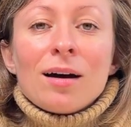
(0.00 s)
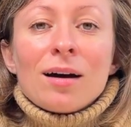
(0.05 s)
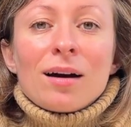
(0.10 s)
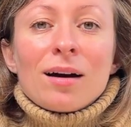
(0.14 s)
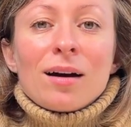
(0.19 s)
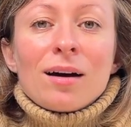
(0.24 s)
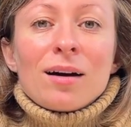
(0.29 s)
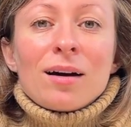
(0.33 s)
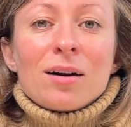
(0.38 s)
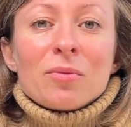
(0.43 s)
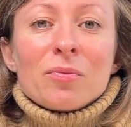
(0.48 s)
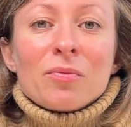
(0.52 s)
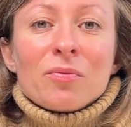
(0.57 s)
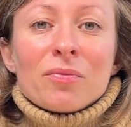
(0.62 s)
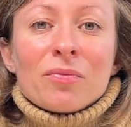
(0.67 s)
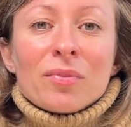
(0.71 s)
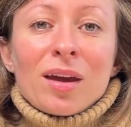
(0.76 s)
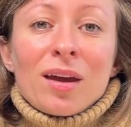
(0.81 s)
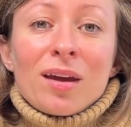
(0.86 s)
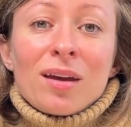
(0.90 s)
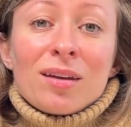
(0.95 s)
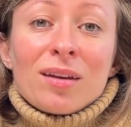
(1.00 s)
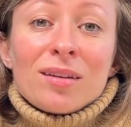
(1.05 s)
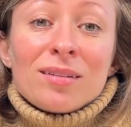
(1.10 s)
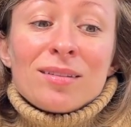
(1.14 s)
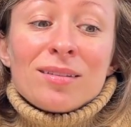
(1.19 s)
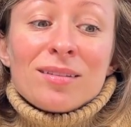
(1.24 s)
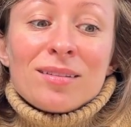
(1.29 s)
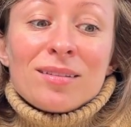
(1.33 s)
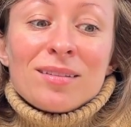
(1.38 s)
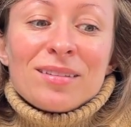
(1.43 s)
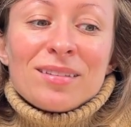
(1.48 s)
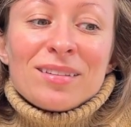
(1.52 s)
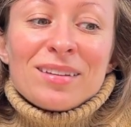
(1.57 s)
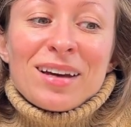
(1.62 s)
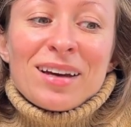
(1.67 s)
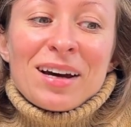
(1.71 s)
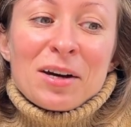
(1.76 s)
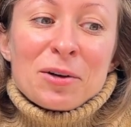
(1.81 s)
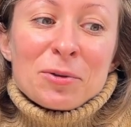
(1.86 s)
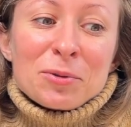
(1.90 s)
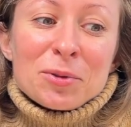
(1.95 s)
And
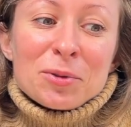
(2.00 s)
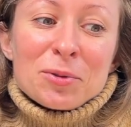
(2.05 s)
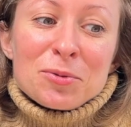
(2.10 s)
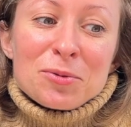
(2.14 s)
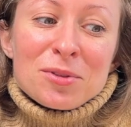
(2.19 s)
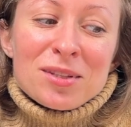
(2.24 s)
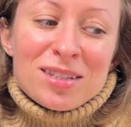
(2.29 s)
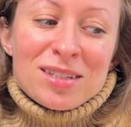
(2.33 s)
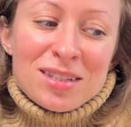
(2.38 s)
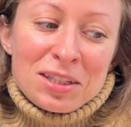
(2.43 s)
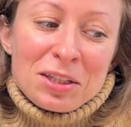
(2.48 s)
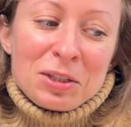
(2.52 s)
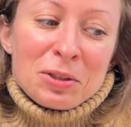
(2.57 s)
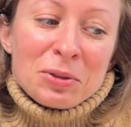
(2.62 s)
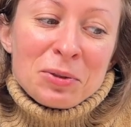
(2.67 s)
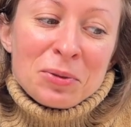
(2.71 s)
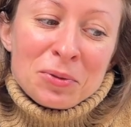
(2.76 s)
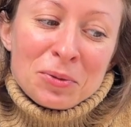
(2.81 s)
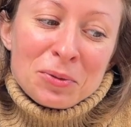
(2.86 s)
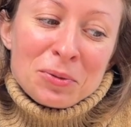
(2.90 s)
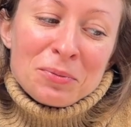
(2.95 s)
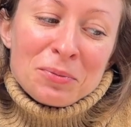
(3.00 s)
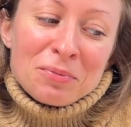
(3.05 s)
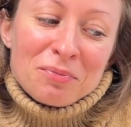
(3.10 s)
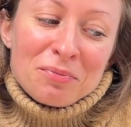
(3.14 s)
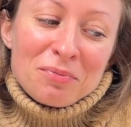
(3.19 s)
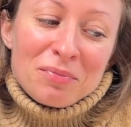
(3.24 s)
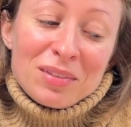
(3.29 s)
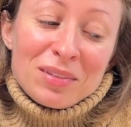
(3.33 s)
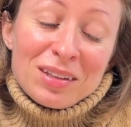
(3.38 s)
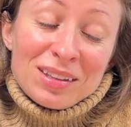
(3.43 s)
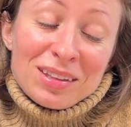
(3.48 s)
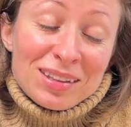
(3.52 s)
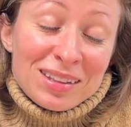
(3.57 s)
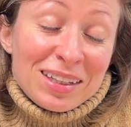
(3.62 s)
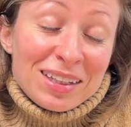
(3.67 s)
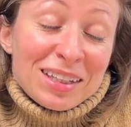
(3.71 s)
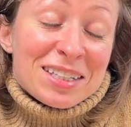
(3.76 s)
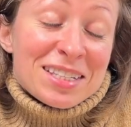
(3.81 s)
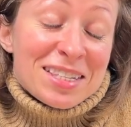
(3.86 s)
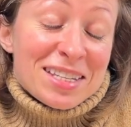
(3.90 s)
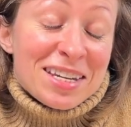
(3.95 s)
I will see you in the
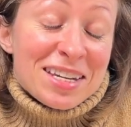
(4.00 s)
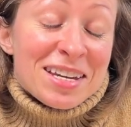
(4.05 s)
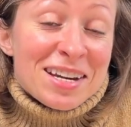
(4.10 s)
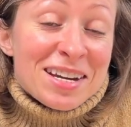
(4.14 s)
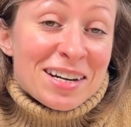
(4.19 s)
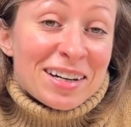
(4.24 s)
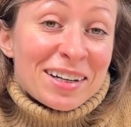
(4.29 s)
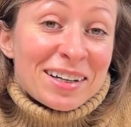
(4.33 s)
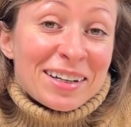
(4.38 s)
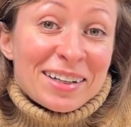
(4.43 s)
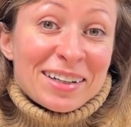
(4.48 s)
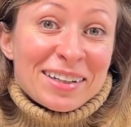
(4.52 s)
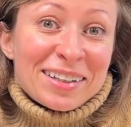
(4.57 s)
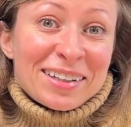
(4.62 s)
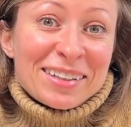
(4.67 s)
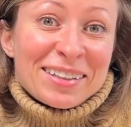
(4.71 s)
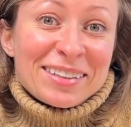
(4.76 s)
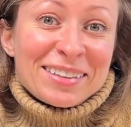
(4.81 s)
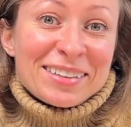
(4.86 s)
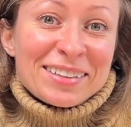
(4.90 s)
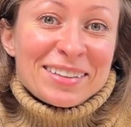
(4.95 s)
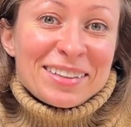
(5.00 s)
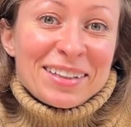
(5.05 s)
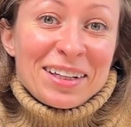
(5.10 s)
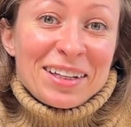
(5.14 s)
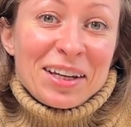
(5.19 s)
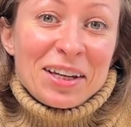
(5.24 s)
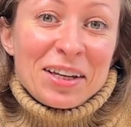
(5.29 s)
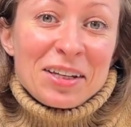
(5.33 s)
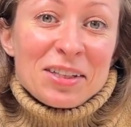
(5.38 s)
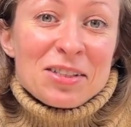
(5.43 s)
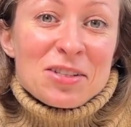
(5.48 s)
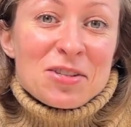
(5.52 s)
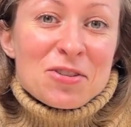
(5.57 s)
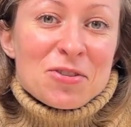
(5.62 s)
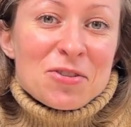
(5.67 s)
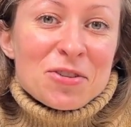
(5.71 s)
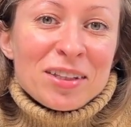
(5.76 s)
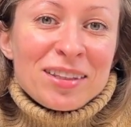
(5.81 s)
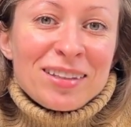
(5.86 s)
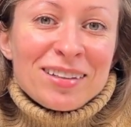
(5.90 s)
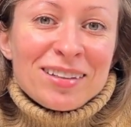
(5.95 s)
next year.
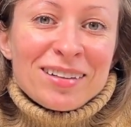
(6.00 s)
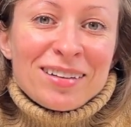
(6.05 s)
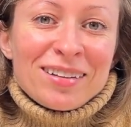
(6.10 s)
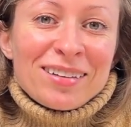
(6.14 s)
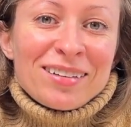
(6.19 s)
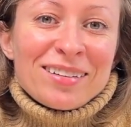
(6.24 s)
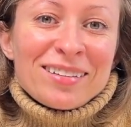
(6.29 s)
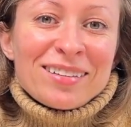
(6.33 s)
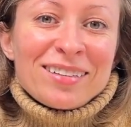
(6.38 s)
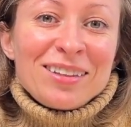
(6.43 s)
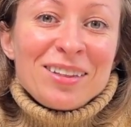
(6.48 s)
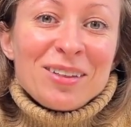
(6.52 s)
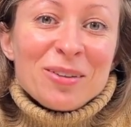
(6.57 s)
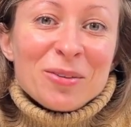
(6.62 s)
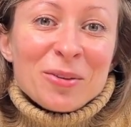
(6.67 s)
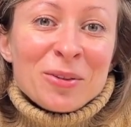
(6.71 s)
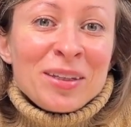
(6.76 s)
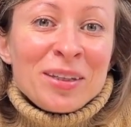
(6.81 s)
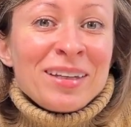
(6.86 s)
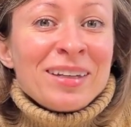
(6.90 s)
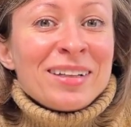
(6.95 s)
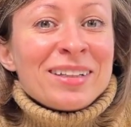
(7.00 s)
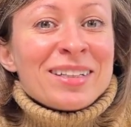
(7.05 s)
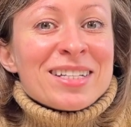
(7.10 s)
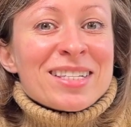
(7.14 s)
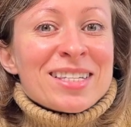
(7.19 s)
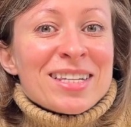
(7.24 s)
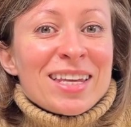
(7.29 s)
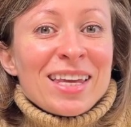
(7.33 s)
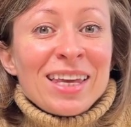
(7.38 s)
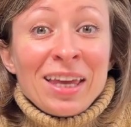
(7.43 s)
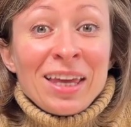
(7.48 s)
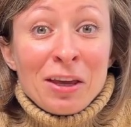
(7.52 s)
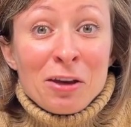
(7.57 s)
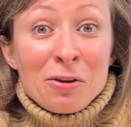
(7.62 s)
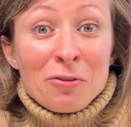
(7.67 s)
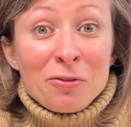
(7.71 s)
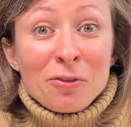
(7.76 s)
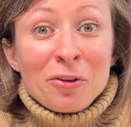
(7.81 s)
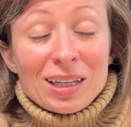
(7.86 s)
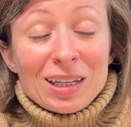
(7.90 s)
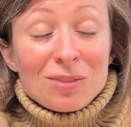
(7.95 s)
Enjoy the New Year's
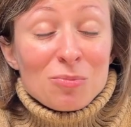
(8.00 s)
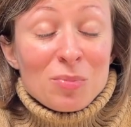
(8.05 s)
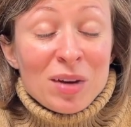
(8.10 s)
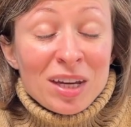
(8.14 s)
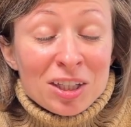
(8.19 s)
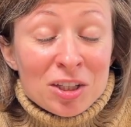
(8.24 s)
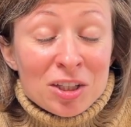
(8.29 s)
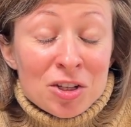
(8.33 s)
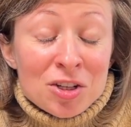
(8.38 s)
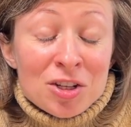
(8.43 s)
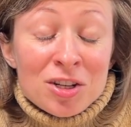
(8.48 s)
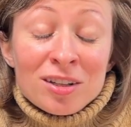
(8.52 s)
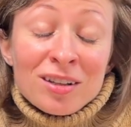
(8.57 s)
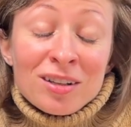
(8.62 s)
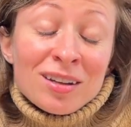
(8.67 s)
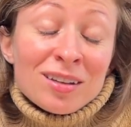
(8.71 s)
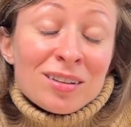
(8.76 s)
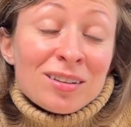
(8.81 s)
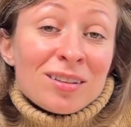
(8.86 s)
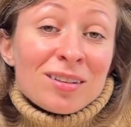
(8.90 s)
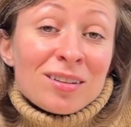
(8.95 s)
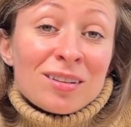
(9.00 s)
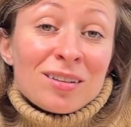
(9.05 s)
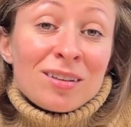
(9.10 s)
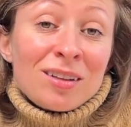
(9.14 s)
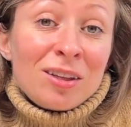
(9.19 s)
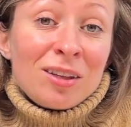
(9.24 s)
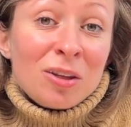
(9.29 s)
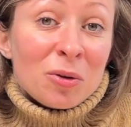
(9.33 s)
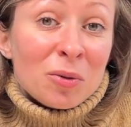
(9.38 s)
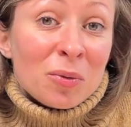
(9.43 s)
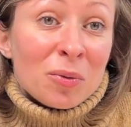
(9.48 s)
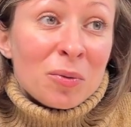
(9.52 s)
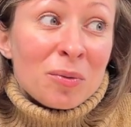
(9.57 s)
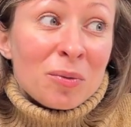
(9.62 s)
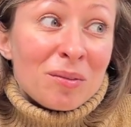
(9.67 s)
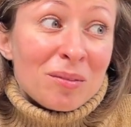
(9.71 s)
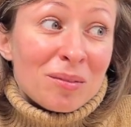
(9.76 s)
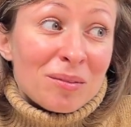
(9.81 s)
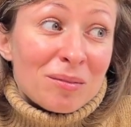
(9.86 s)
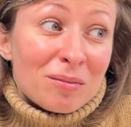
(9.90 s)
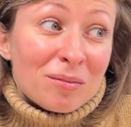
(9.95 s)
Eve and make sure that you
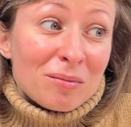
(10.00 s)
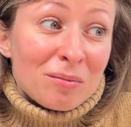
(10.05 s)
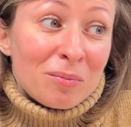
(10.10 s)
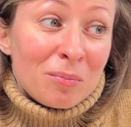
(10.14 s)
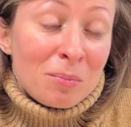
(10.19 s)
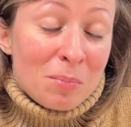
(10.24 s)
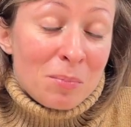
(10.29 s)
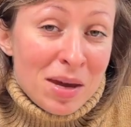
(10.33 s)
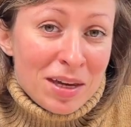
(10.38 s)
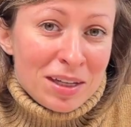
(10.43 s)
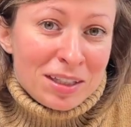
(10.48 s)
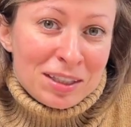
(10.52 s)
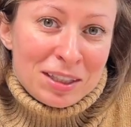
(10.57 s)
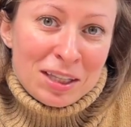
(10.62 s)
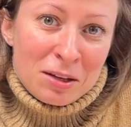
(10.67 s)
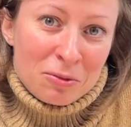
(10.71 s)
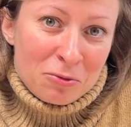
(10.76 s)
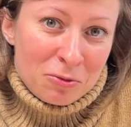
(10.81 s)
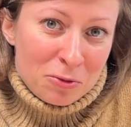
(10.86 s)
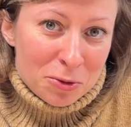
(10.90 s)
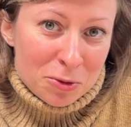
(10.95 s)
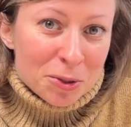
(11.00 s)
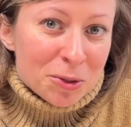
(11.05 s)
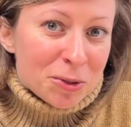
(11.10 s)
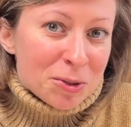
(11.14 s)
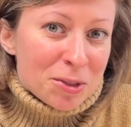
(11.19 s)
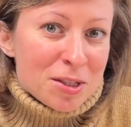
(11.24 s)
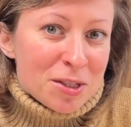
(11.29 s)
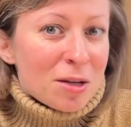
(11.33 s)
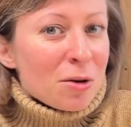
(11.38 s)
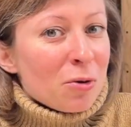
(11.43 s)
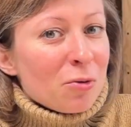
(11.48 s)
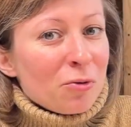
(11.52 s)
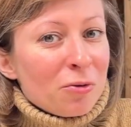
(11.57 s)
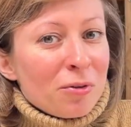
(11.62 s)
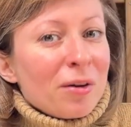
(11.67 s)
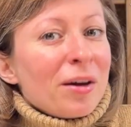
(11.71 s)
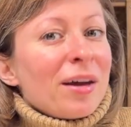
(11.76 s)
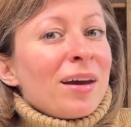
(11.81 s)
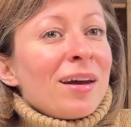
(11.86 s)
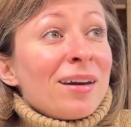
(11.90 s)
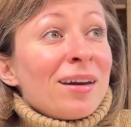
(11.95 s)
make time for yourself
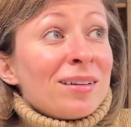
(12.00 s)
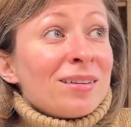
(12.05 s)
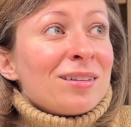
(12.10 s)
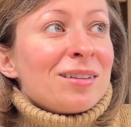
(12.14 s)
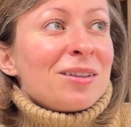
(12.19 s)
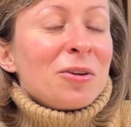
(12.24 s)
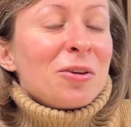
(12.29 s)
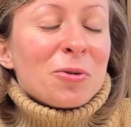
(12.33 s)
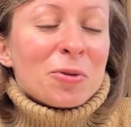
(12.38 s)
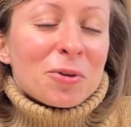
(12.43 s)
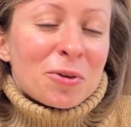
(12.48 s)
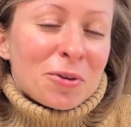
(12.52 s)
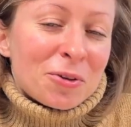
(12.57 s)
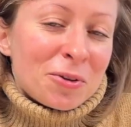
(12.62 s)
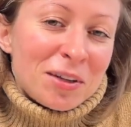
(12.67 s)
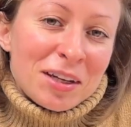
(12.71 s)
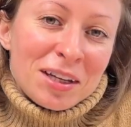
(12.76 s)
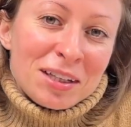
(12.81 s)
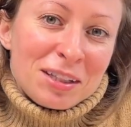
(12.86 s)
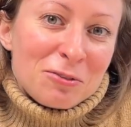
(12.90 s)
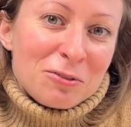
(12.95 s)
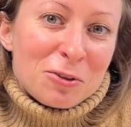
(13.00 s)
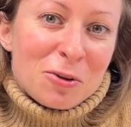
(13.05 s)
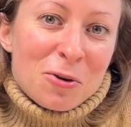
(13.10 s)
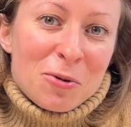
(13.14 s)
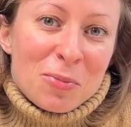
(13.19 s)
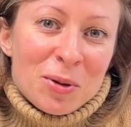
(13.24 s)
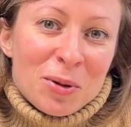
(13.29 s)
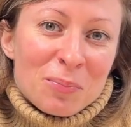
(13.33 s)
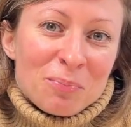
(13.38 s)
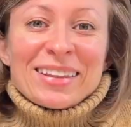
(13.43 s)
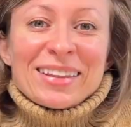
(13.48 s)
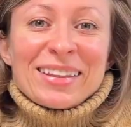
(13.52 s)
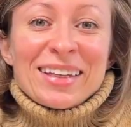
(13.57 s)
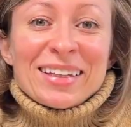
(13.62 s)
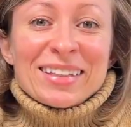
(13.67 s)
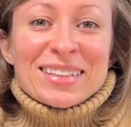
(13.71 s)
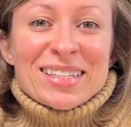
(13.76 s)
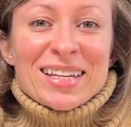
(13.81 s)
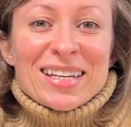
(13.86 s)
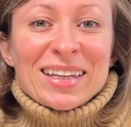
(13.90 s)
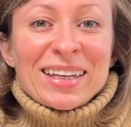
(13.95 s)
and your creative hobby.
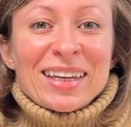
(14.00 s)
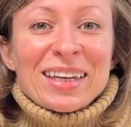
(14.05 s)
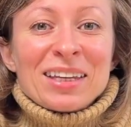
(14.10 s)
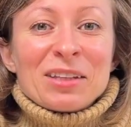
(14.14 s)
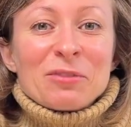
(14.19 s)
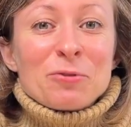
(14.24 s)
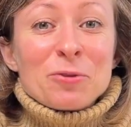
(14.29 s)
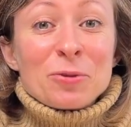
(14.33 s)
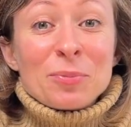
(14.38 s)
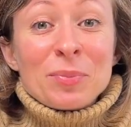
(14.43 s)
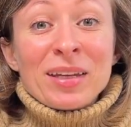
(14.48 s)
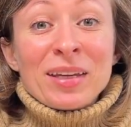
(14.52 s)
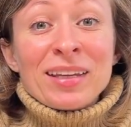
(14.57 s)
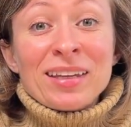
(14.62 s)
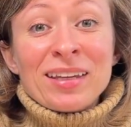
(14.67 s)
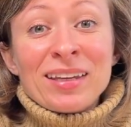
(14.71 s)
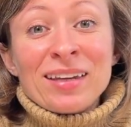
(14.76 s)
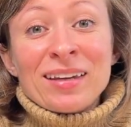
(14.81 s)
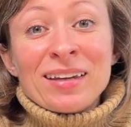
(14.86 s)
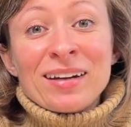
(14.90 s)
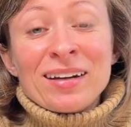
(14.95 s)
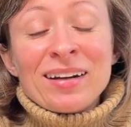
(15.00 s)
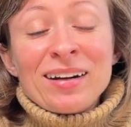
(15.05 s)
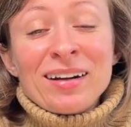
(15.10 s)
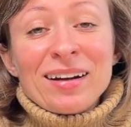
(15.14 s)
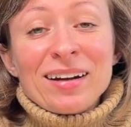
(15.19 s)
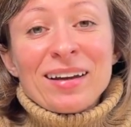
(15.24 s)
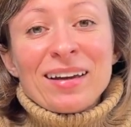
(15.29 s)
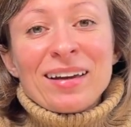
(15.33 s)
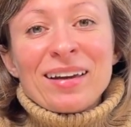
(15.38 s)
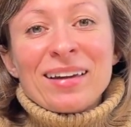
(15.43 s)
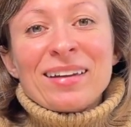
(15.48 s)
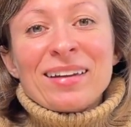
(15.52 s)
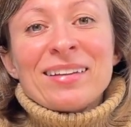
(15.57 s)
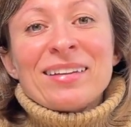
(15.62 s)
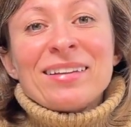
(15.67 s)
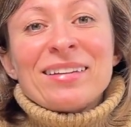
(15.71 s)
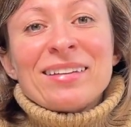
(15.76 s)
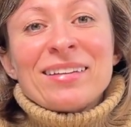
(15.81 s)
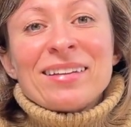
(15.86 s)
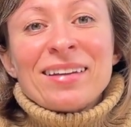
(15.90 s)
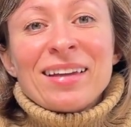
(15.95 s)
Thanks again for being here
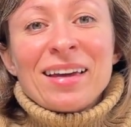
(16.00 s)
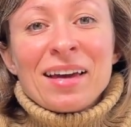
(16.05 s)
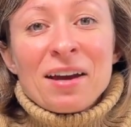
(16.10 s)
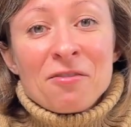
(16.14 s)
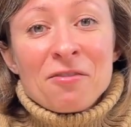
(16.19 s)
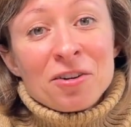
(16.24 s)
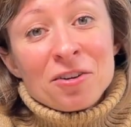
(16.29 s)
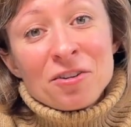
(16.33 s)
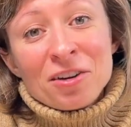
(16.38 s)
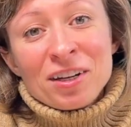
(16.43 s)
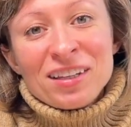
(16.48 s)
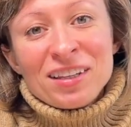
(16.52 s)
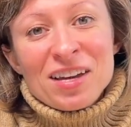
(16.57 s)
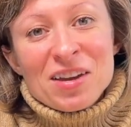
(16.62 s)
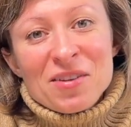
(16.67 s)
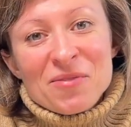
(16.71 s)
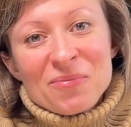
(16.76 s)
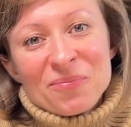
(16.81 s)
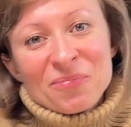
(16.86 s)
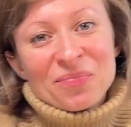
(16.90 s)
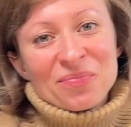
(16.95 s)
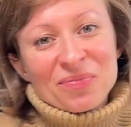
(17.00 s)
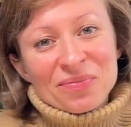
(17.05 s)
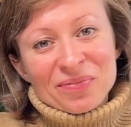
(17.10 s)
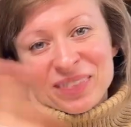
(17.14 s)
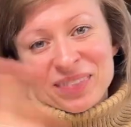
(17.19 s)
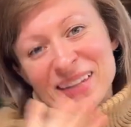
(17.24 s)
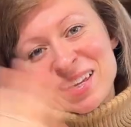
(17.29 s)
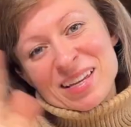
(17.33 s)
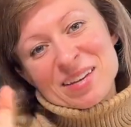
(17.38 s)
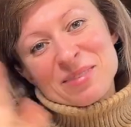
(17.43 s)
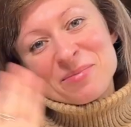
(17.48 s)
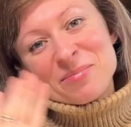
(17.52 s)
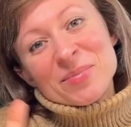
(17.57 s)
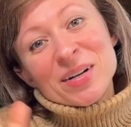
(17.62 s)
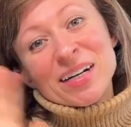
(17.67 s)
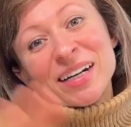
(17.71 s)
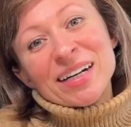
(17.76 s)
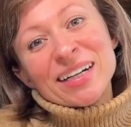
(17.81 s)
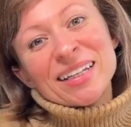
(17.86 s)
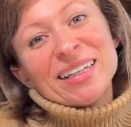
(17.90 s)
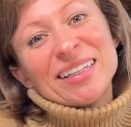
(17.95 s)
and have a great day.
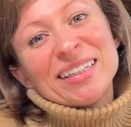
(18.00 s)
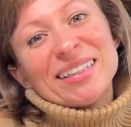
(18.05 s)
Bye.